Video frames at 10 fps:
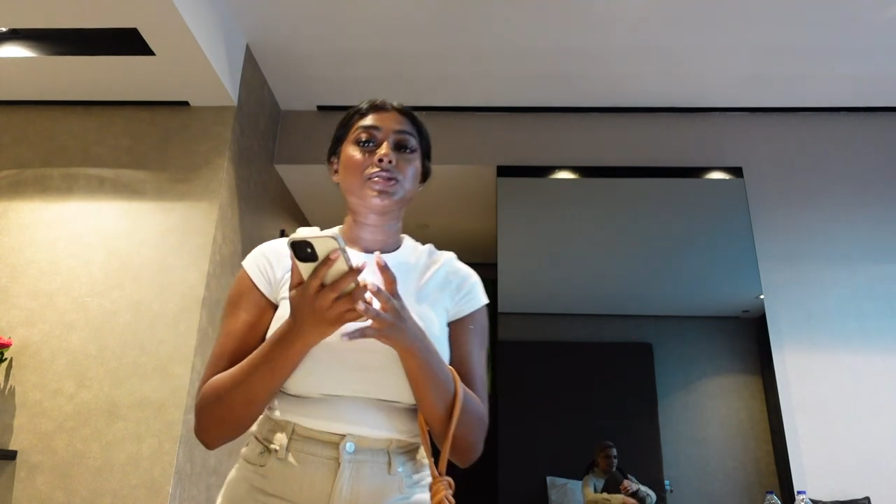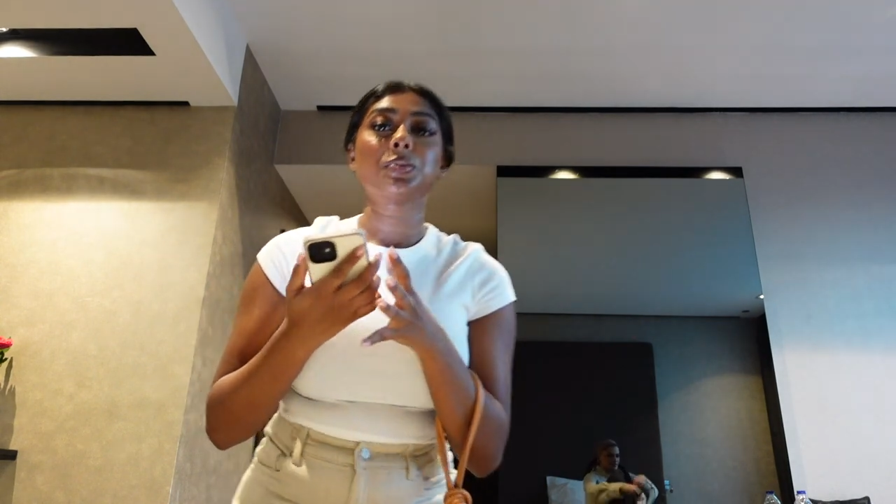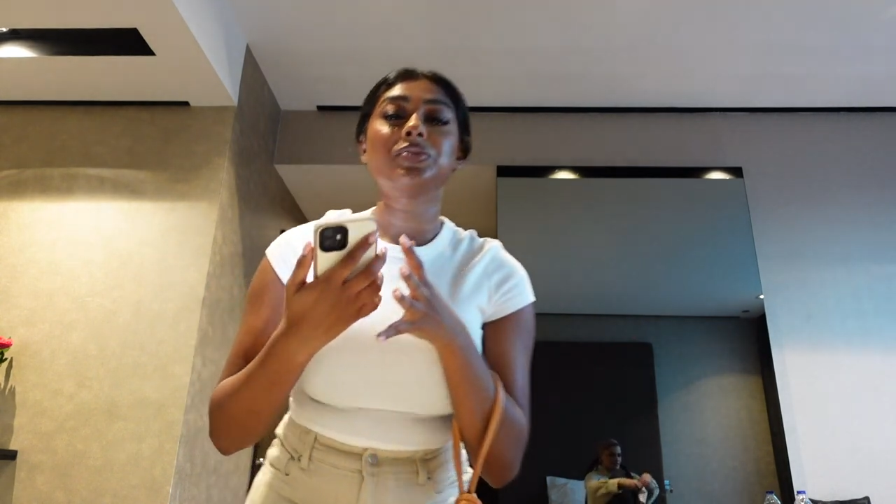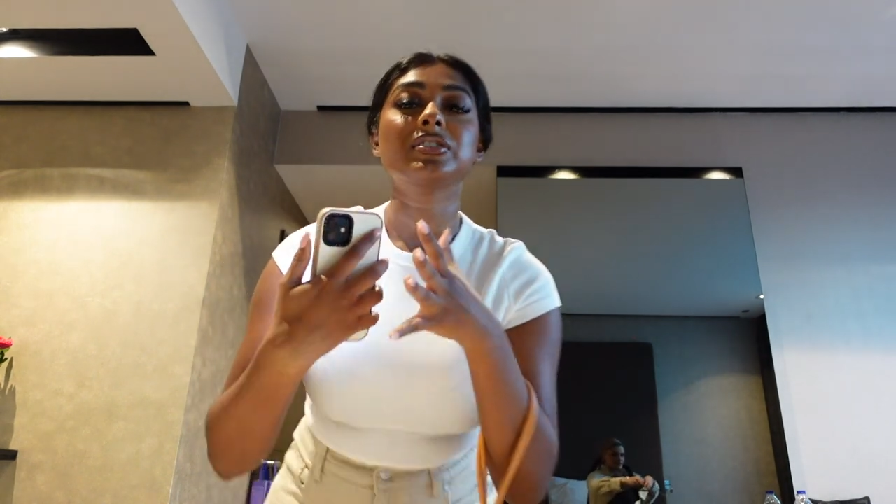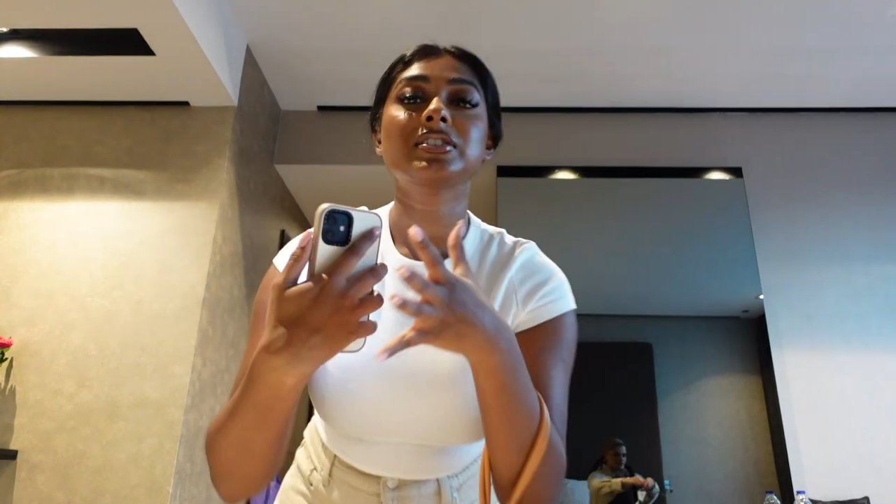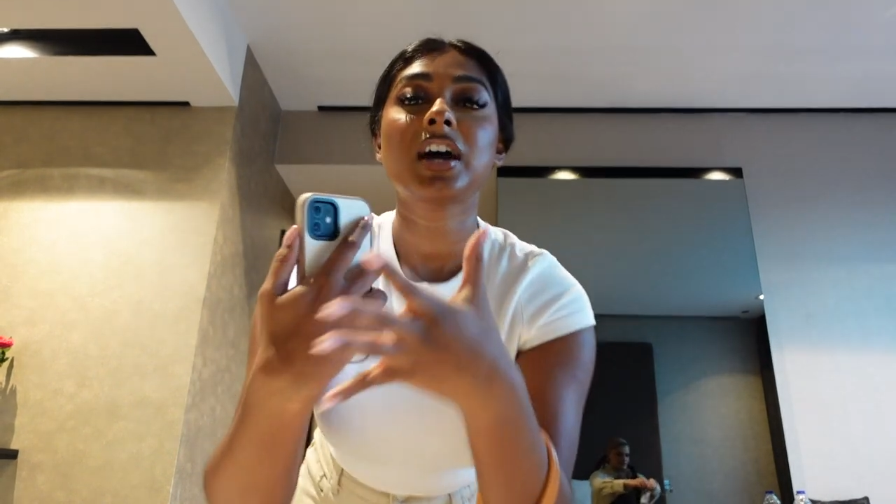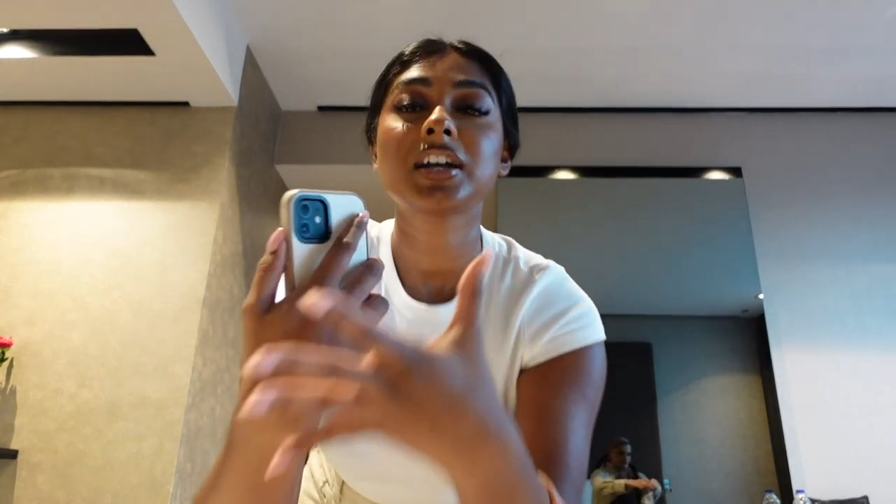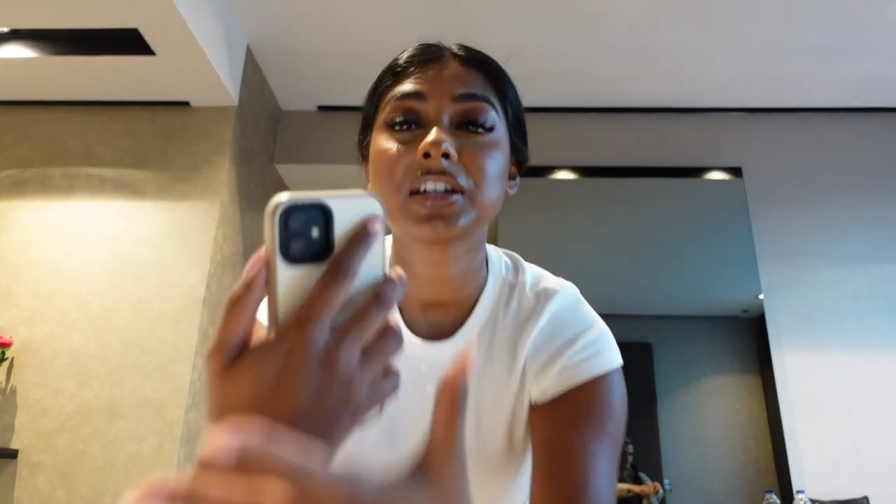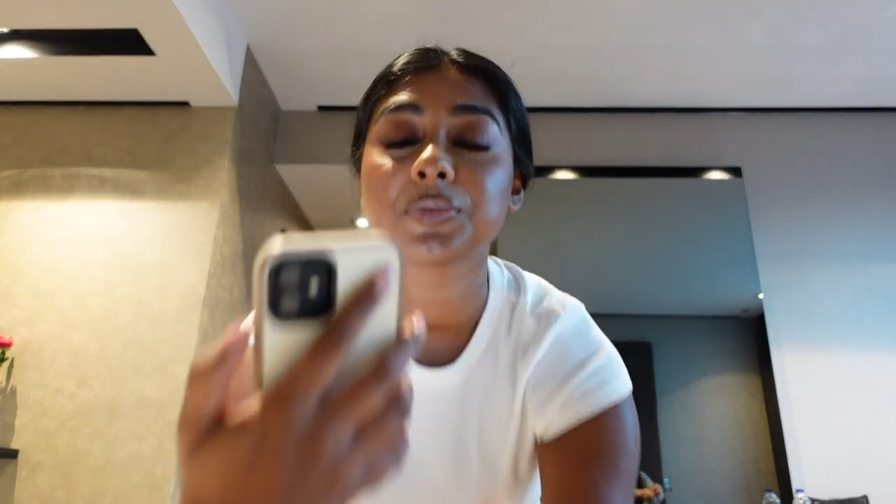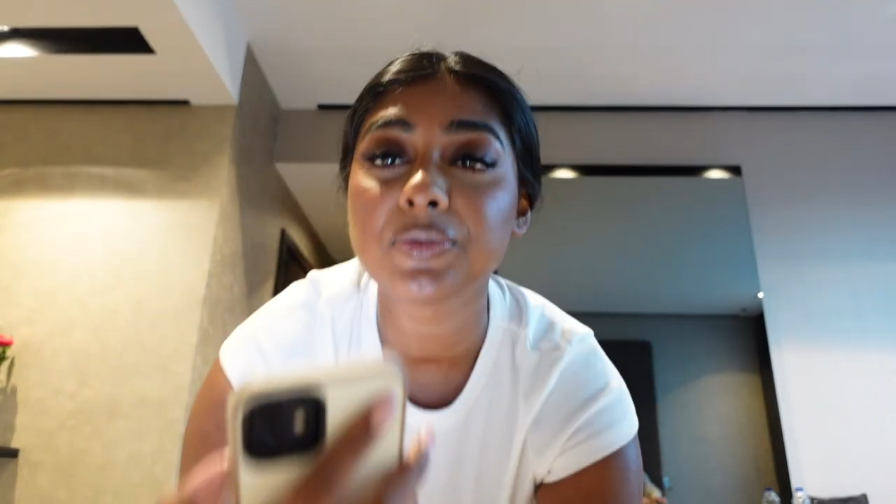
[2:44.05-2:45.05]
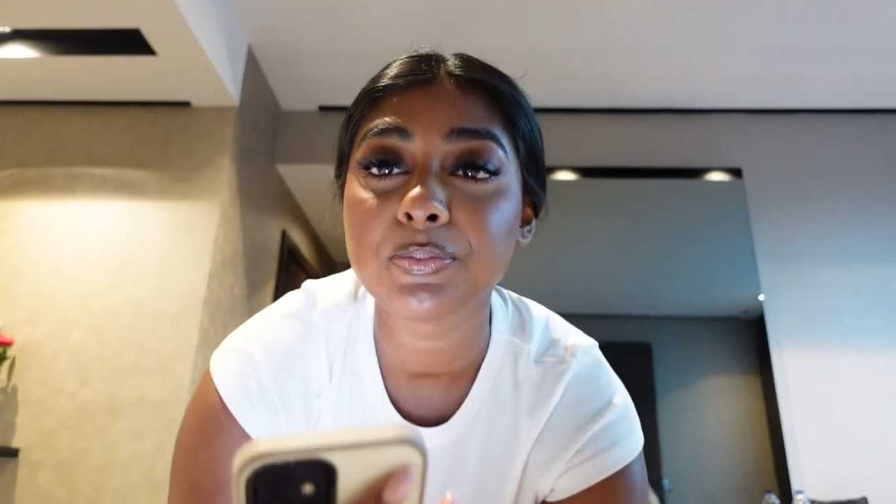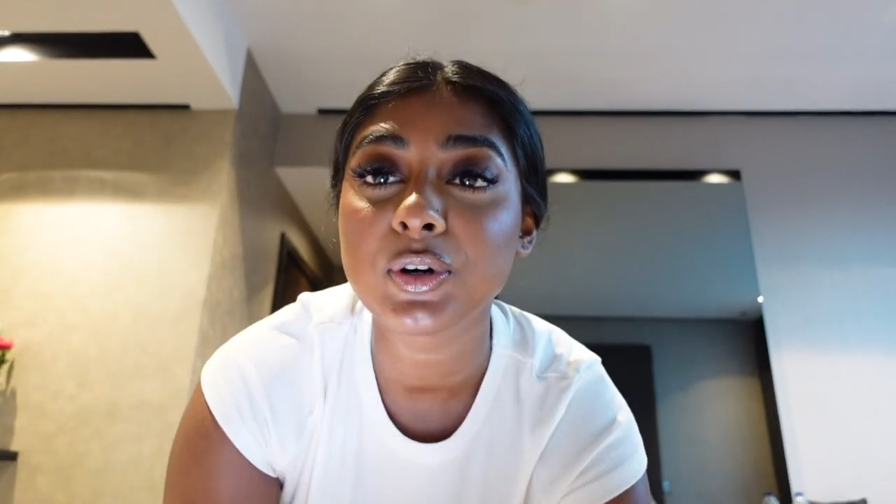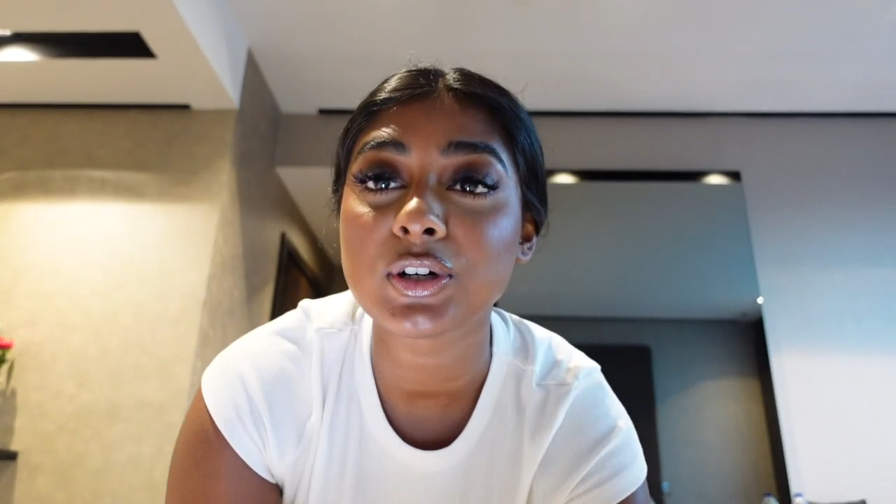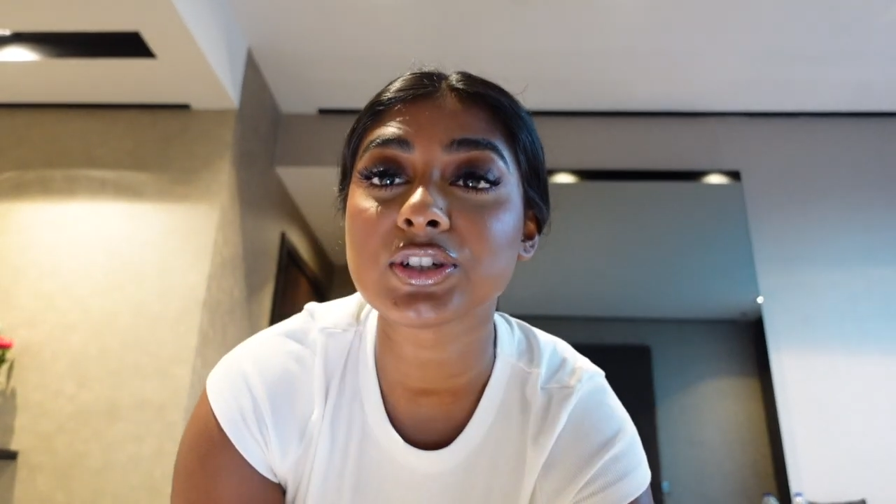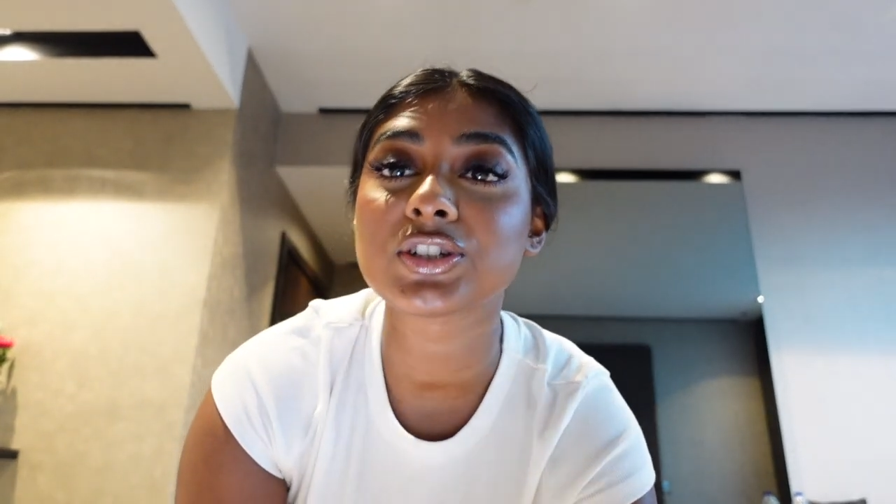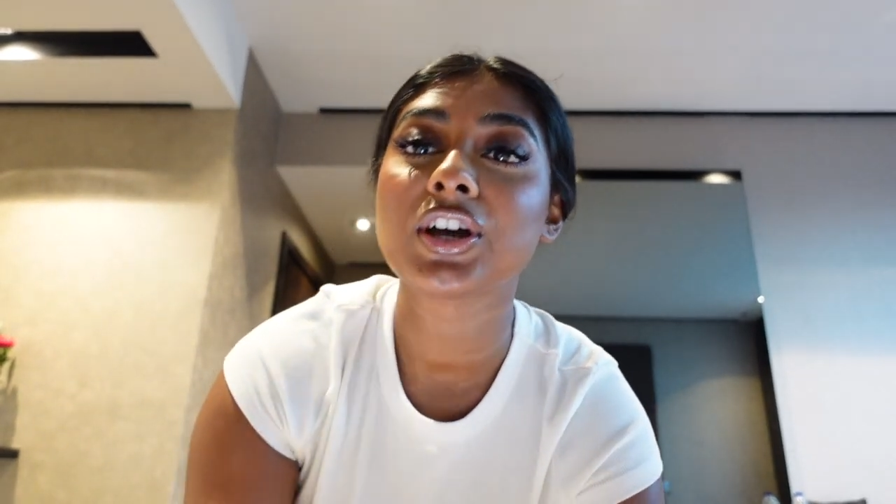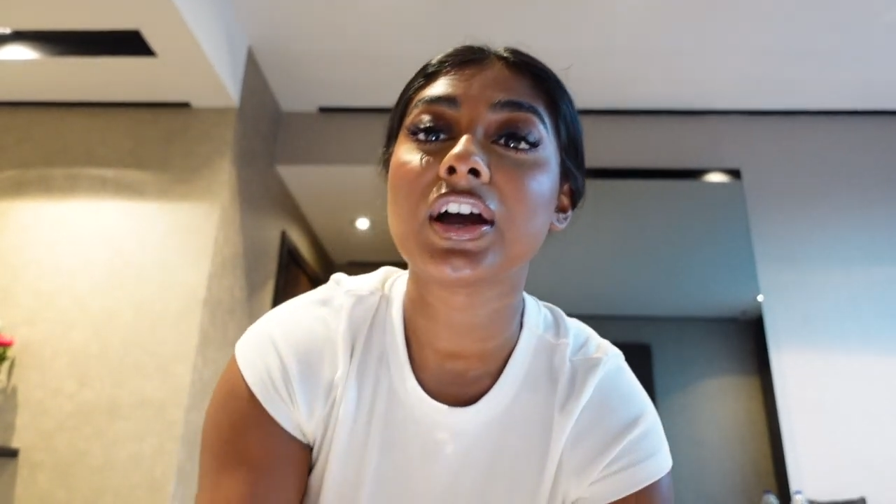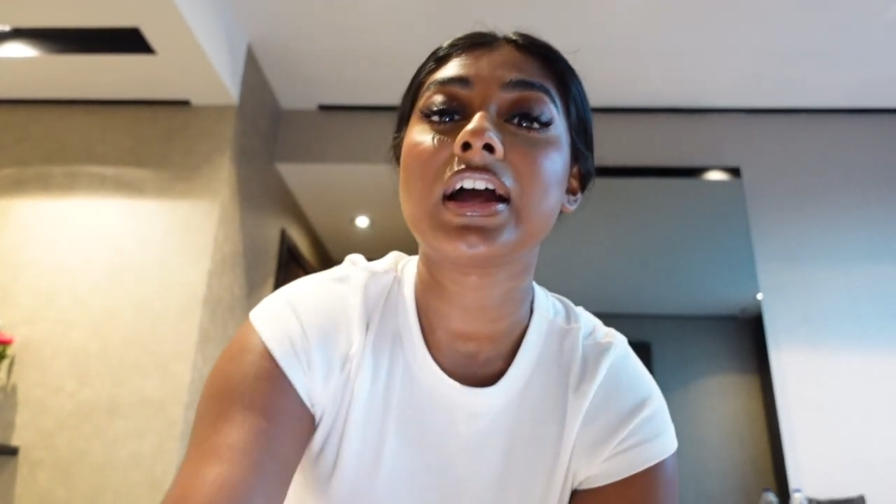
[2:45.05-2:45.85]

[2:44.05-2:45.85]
so we've booked